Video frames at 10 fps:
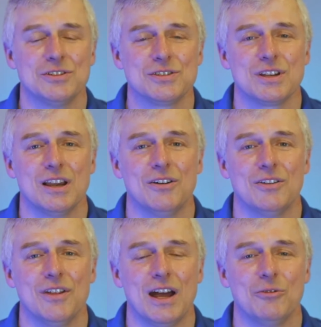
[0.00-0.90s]

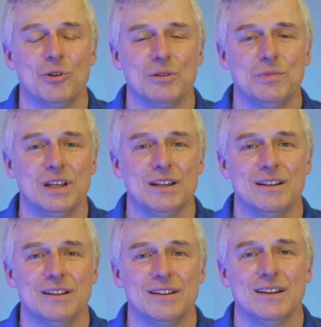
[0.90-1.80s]
scale, that would
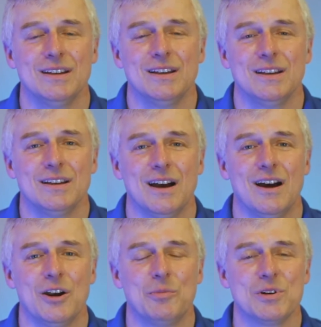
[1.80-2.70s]
be
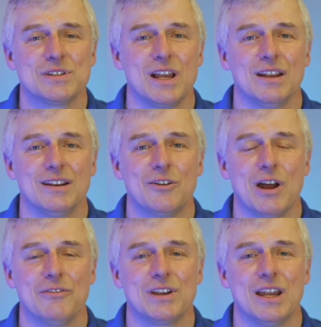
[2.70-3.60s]
100%
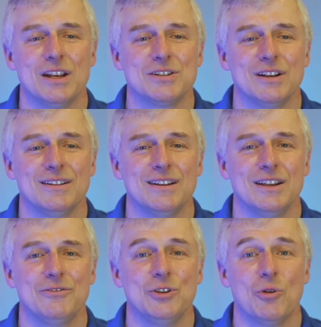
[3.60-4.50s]
gratification
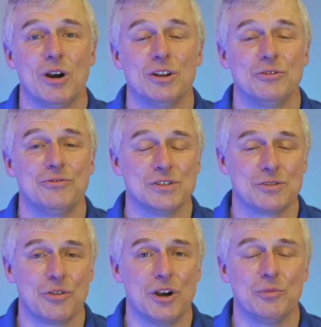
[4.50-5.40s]
if you are doing
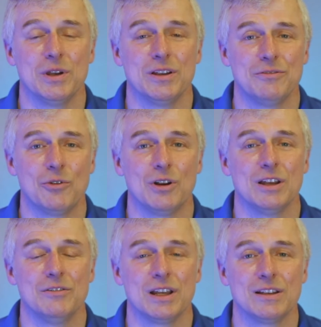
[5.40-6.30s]
physical therapy for a
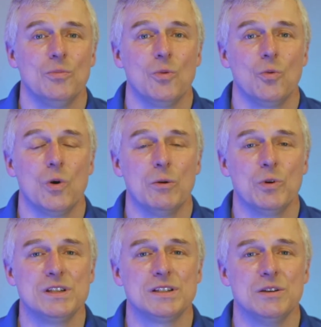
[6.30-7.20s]
living. When
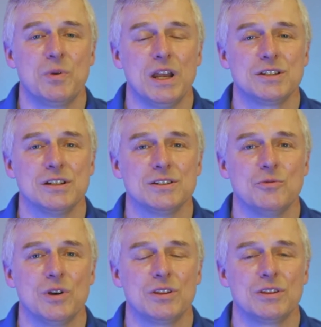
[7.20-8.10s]
we see patients
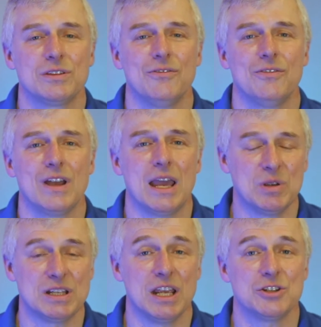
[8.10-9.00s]
with
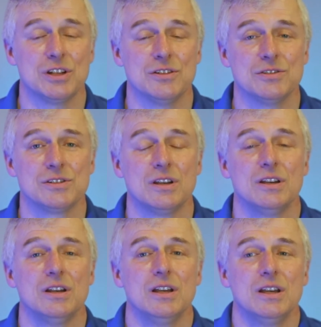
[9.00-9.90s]
amputations,
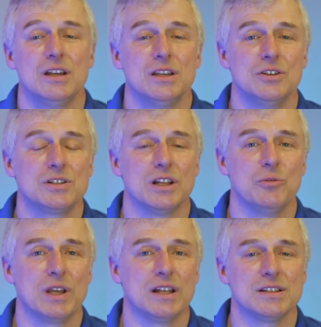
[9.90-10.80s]
usually
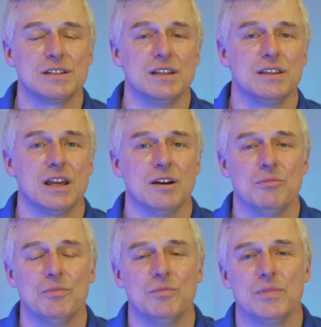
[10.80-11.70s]
we get to see
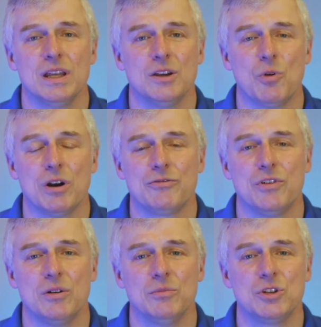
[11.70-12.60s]
them anywhere
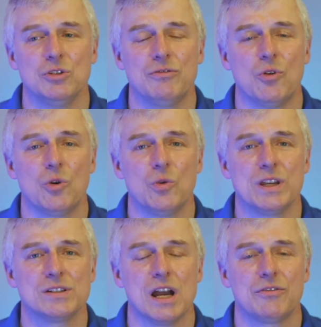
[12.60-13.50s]
from 2 to 4
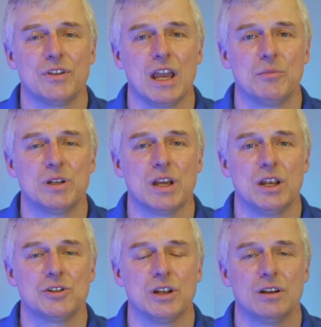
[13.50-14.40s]
weeks after the
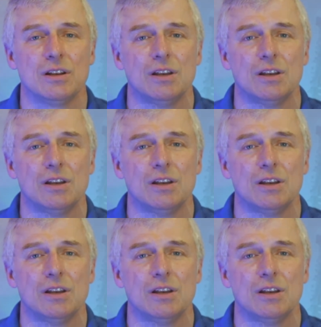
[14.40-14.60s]
amputation,